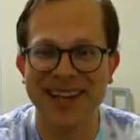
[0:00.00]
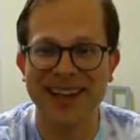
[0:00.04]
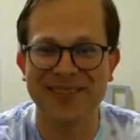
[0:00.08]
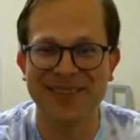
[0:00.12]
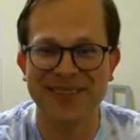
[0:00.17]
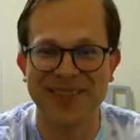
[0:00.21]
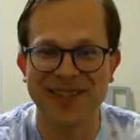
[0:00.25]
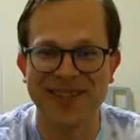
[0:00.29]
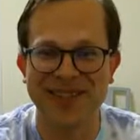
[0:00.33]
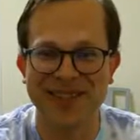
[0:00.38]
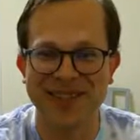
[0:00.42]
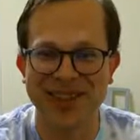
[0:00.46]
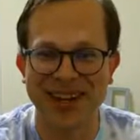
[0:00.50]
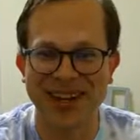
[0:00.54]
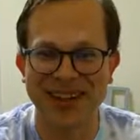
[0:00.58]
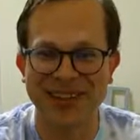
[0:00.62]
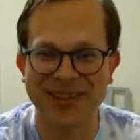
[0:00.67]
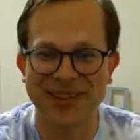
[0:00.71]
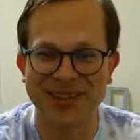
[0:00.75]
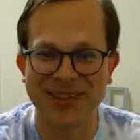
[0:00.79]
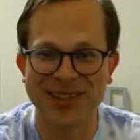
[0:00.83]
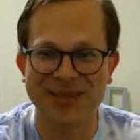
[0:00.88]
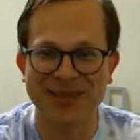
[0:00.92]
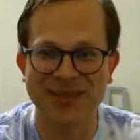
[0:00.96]
after these
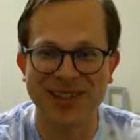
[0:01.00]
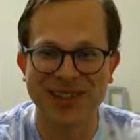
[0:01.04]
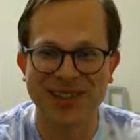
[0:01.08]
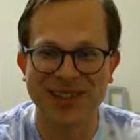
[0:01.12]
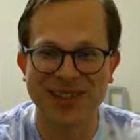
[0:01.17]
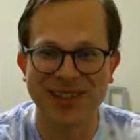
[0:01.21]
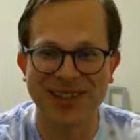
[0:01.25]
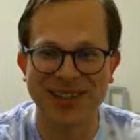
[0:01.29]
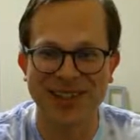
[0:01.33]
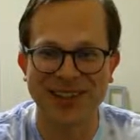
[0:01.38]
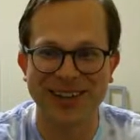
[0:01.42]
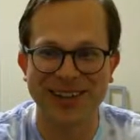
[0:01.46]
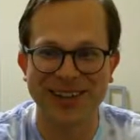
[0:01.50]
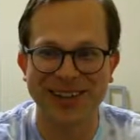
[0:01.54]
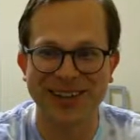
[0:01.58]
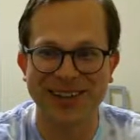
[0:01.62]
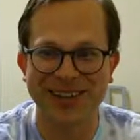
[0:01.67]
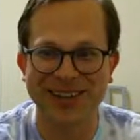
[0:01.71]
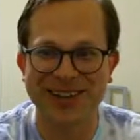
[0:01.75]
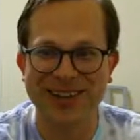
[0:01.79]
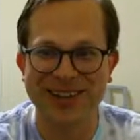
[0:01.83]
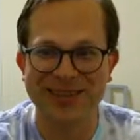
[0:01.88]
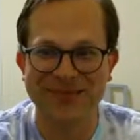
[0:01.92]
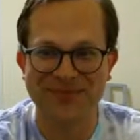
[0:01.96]
challenges finish clearing,
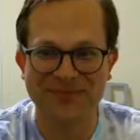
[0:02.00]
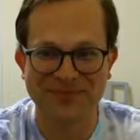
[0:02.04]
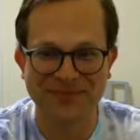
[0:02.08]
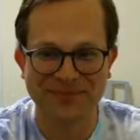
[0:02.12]
okay?